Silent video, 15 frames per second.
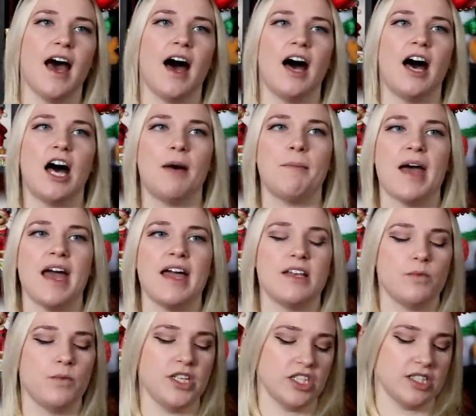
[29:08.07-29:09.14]

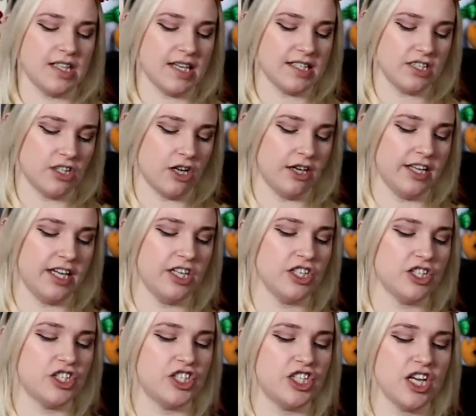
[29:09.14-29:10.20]
And we just got to talking.
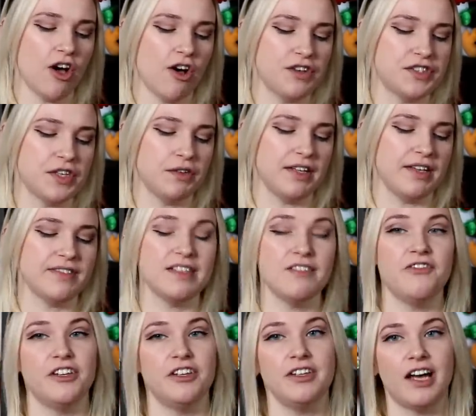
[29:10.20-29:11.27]
She also lives in
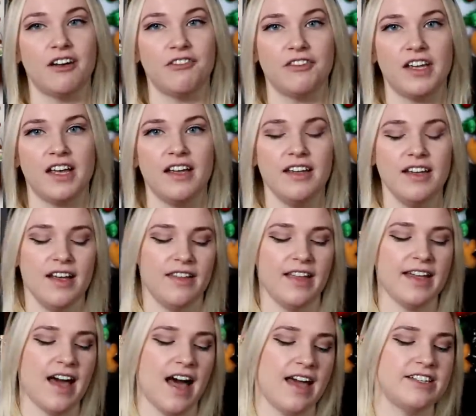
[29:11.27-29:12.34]
Philadelphia,
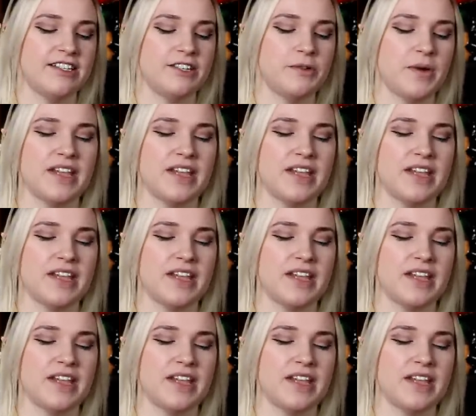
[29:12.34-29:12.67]
like I do.